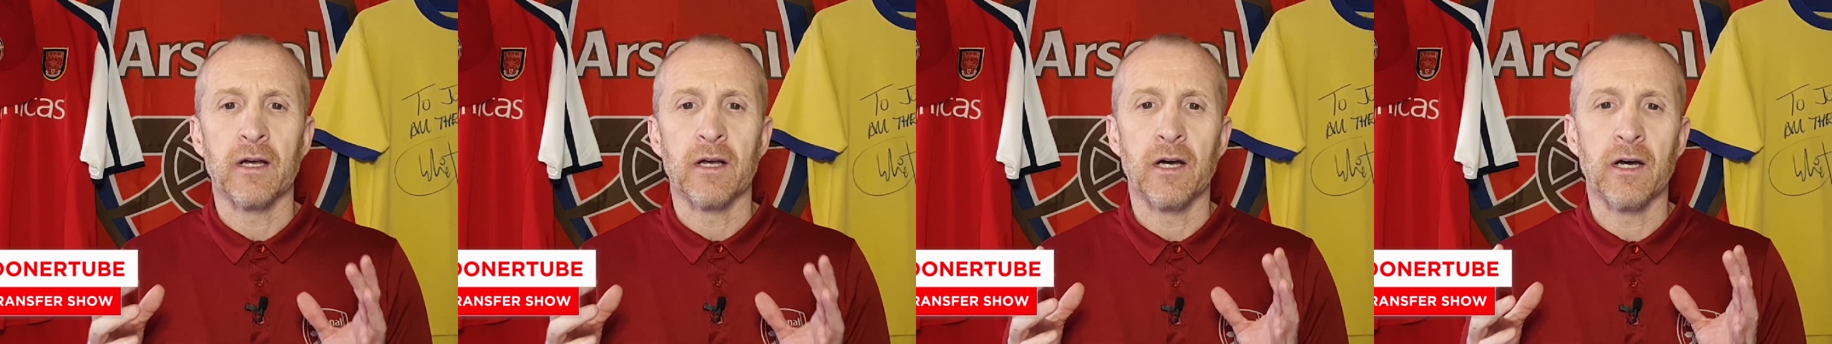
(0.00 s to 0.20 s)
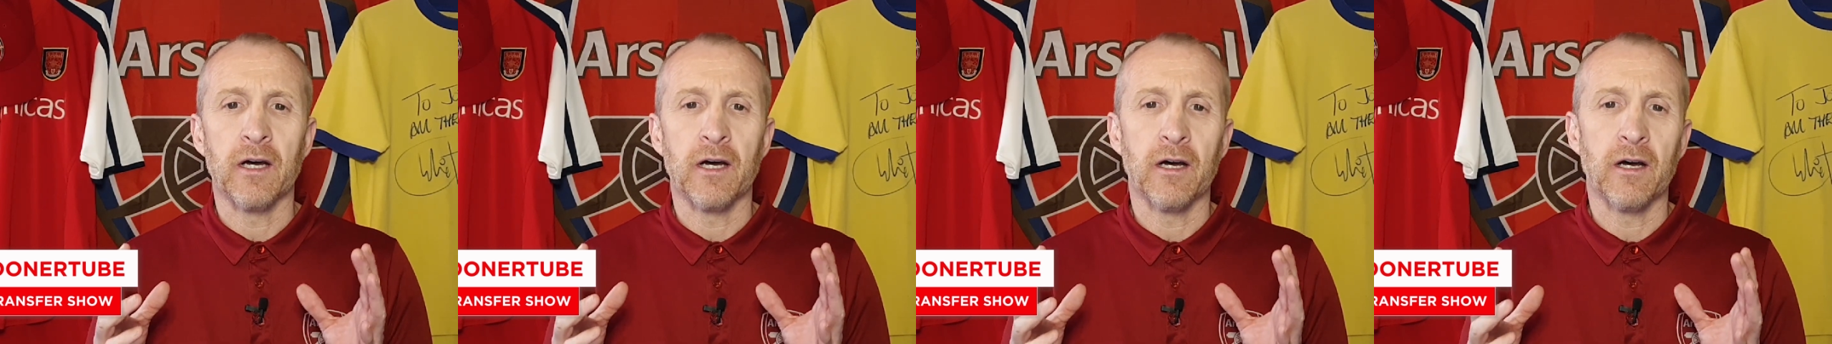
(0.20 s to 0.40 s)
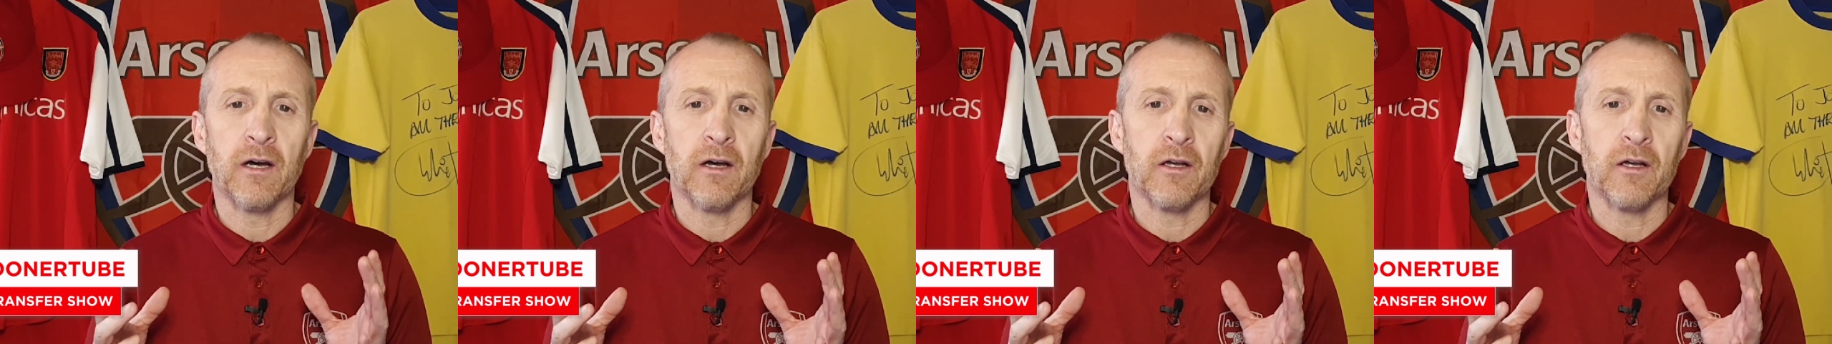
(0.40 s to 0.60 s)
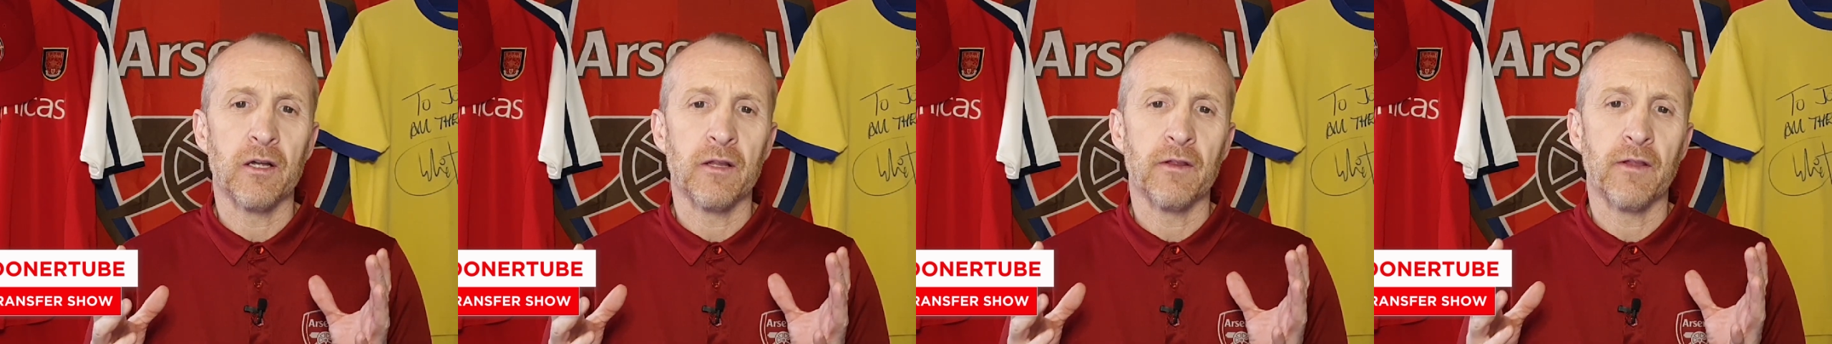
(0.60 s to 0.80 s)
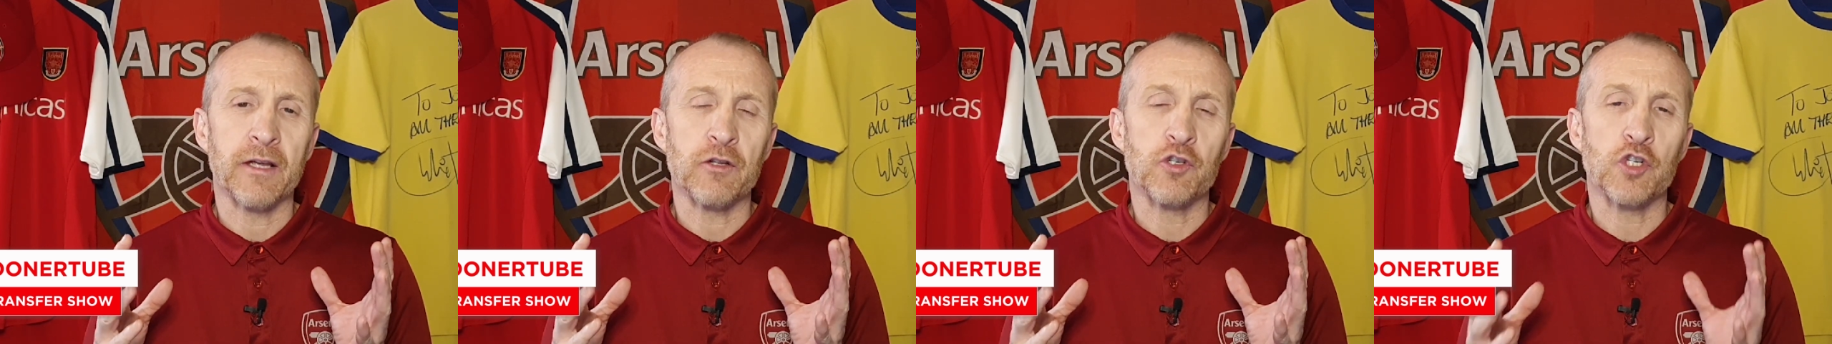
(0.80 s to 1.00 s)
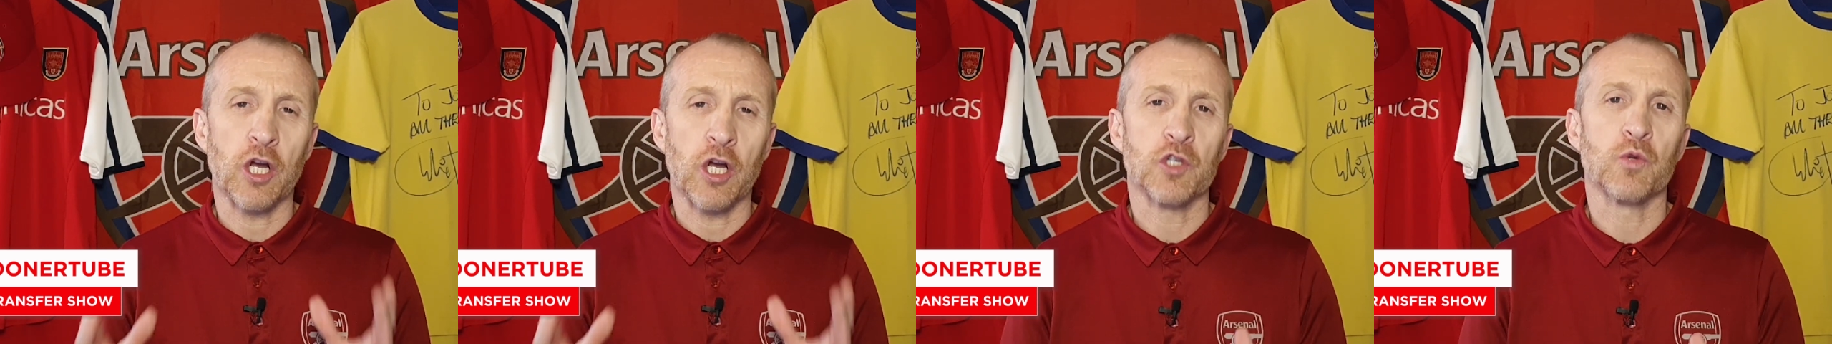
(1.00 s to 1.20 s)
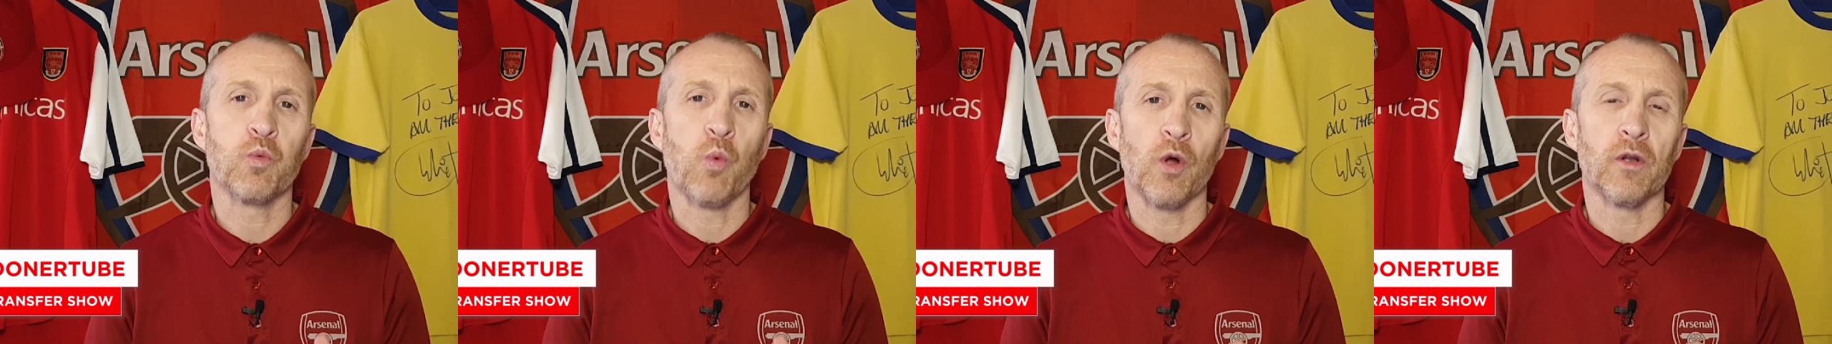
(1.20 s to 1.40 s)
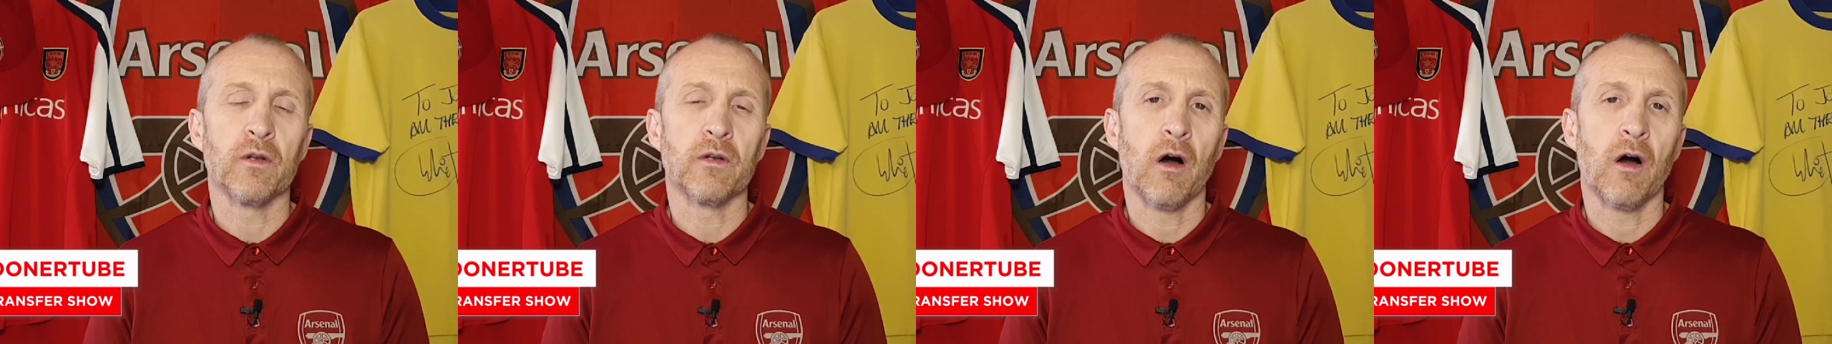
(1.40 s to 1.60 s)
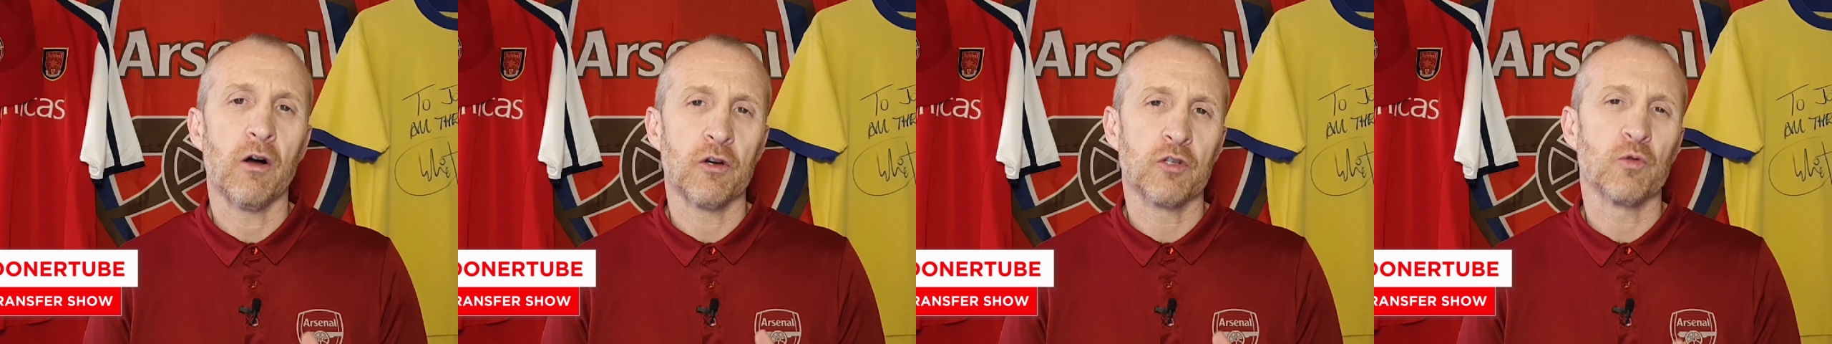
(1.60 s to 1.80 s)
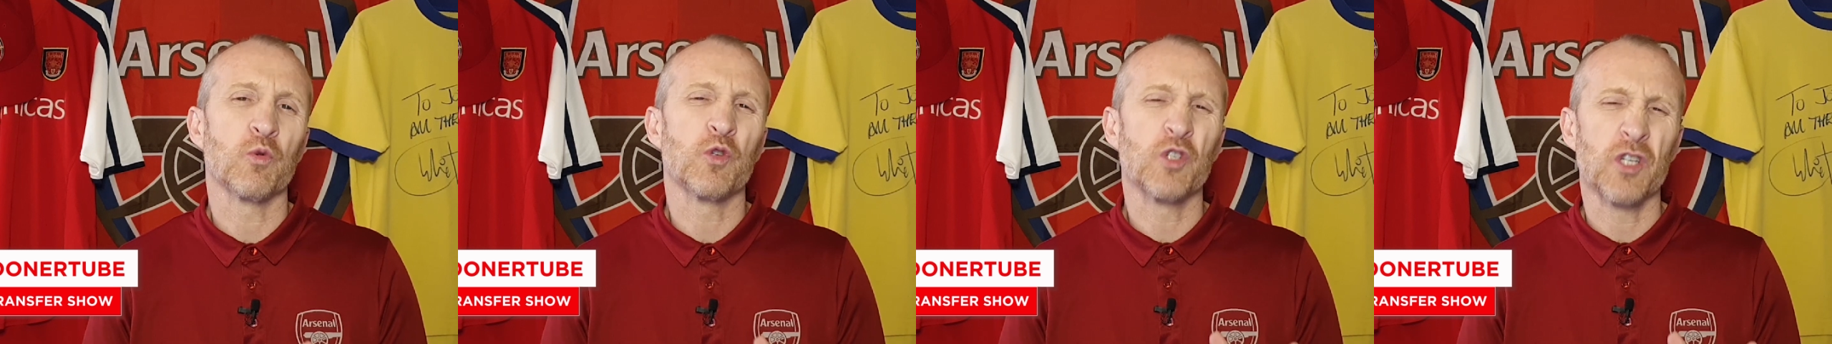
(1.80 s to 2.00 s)

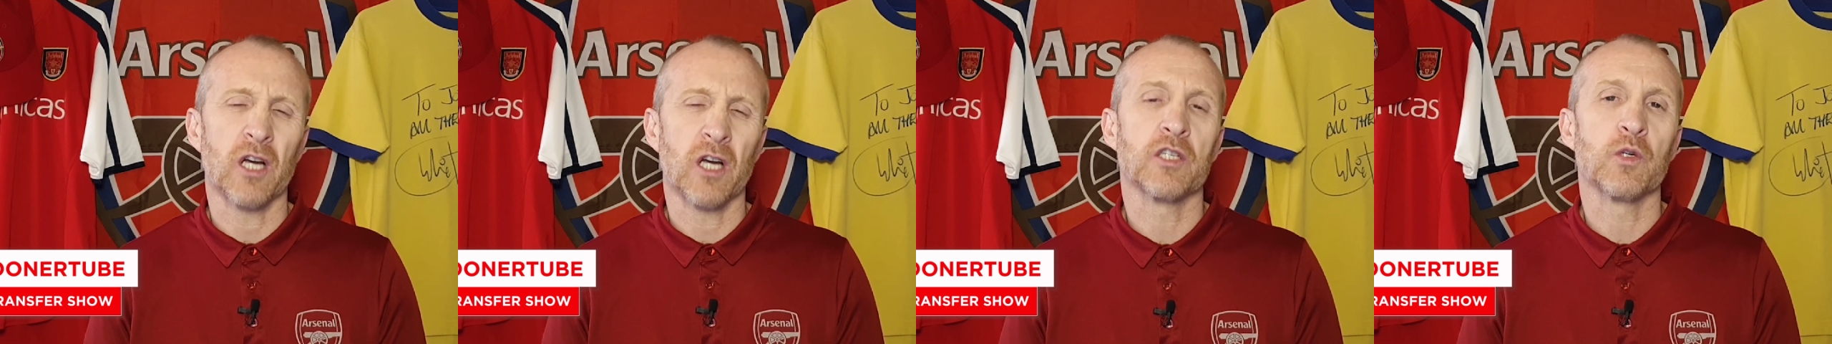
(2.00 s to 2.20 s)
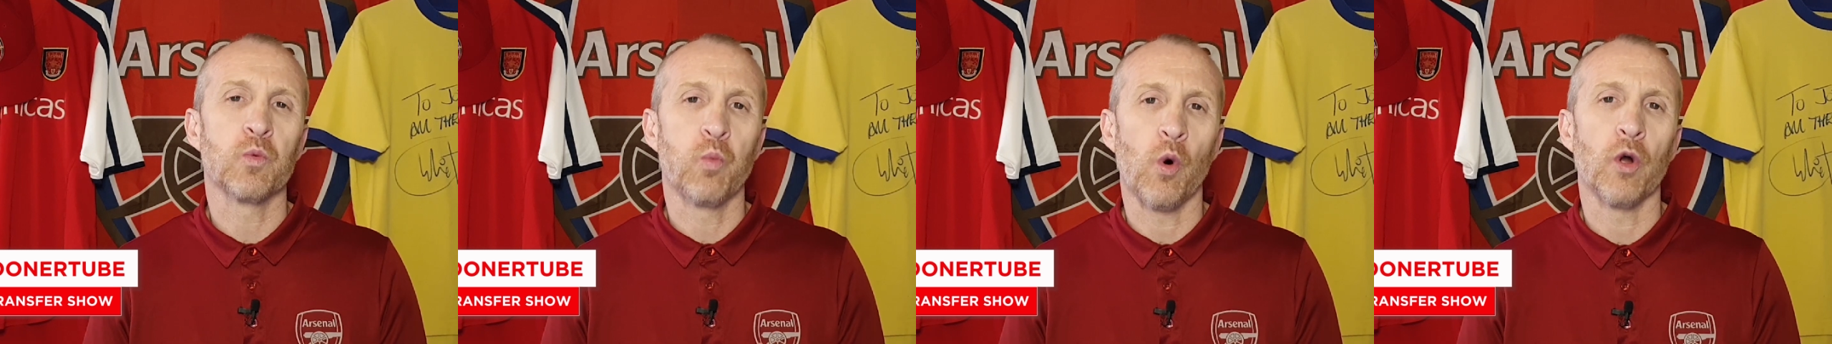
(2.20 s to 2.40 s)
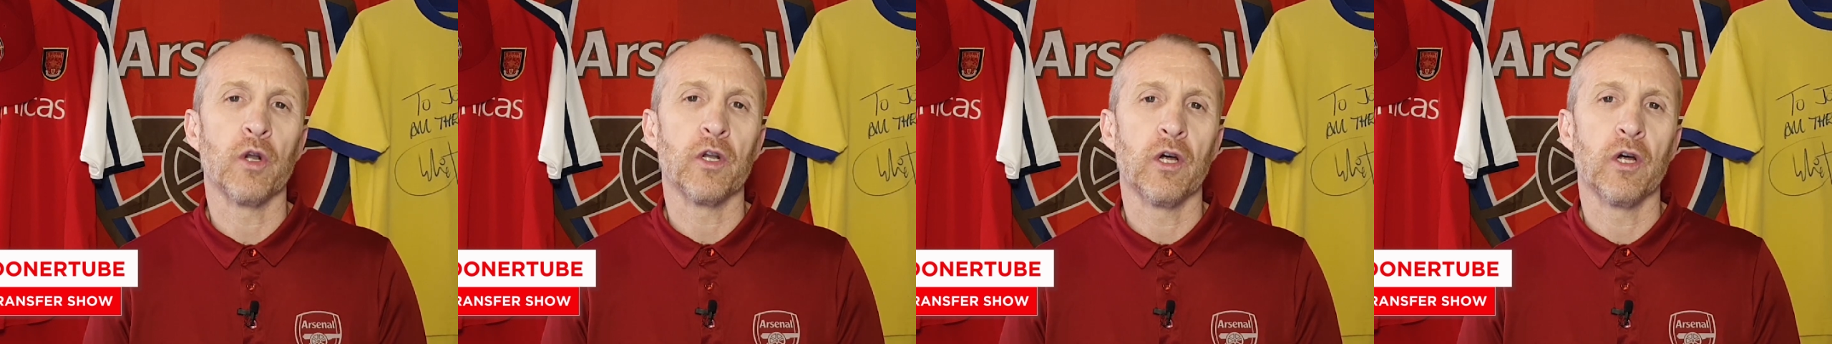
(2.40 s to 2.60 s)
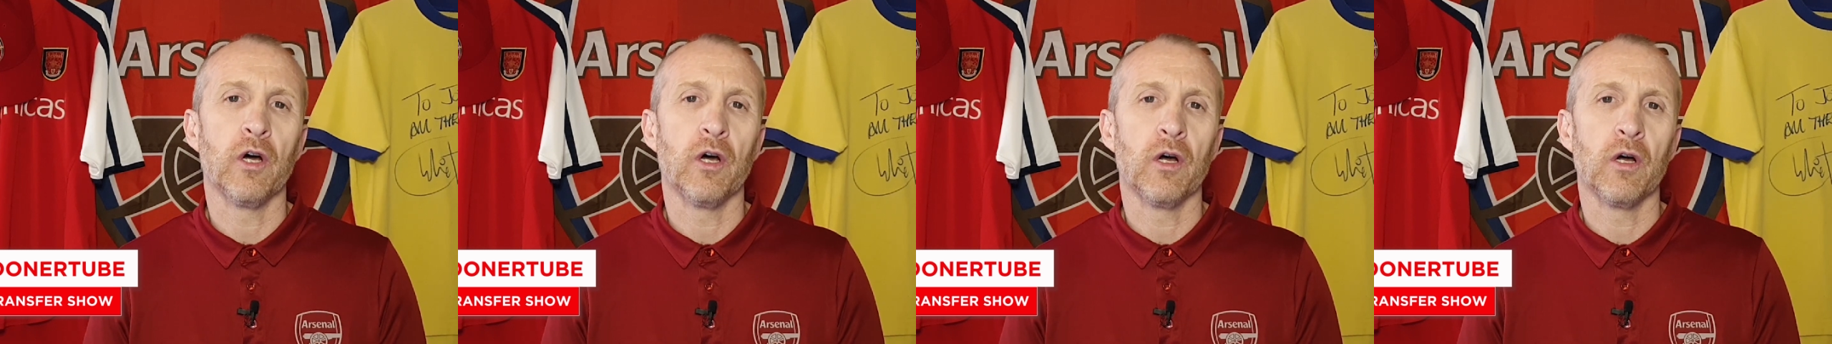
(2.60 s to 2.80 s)
Arsenal just want